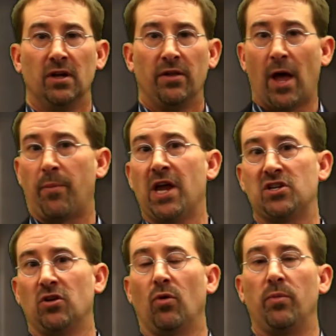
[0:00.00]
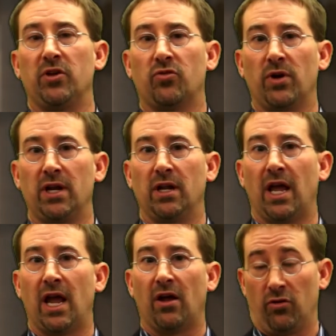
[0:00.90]
that patient would be
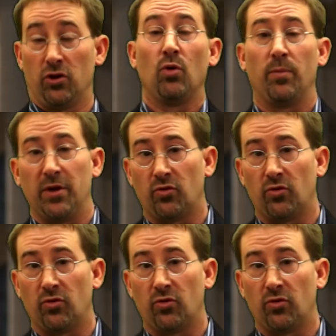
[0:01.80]
treated, or you would be